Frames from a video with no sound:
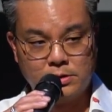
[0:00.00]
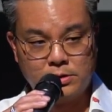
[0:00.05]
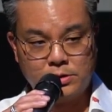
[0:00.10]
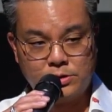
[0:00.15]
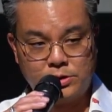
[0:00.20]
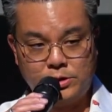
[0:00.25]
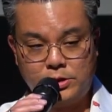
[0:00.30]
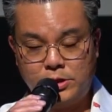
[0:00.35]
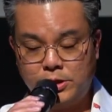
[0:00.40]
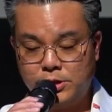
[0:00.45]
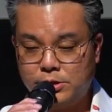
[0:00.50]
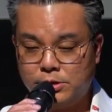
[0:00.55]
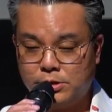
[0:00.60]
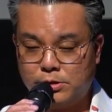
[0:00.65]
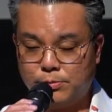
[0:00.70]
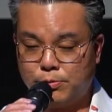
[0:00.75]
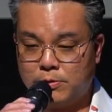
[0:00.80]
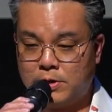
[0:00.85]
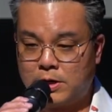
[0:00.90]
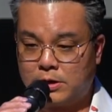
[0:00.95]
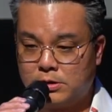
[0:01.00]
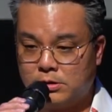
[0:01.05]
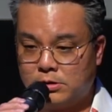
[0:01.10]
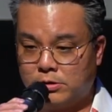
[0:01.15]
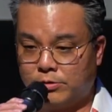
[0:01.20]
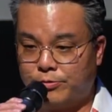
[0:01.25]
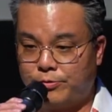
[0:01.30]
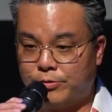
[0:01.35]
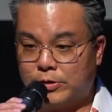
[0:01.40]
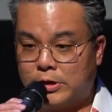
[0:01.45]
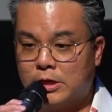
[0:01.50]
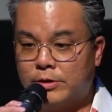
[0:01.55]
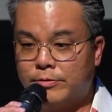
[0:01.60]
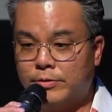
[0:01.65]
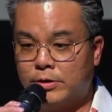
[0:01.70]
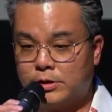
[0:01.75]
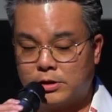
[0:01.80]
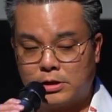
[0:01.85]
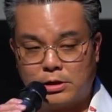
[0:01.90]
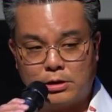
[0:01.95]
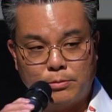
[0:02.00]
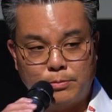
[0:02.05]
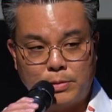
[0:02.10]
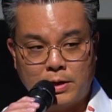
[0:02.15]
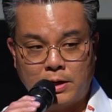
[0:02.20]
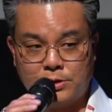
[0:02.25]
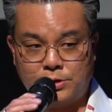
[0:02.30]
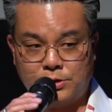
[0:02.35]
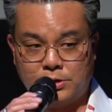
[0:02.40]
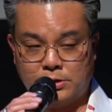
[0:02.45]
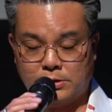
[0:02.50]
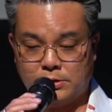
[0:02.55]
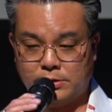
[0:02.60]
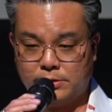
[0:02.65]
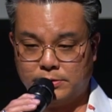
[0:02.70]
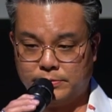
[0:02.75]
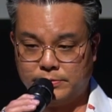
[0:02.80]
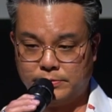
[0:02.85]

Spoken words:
She teaches the practice of forgiveness and compassion.